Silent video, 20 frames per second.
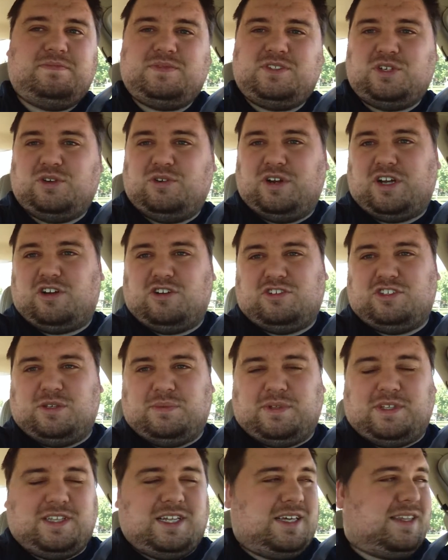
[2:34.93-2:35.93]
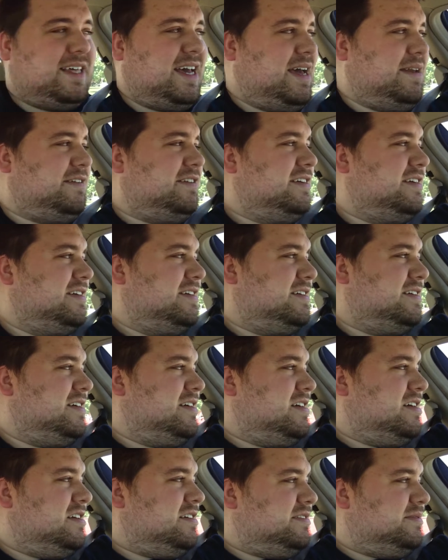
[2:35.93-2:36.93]
tunic or something like that.
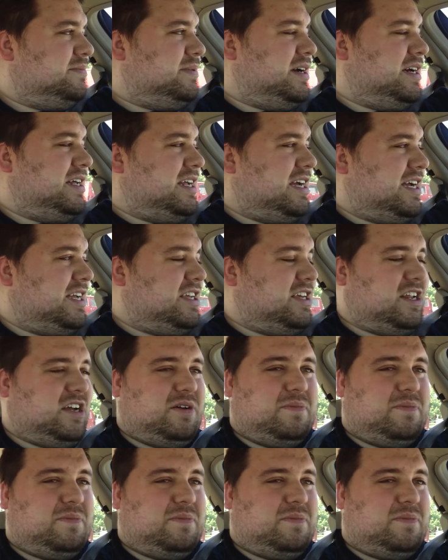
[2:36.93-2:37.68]
But,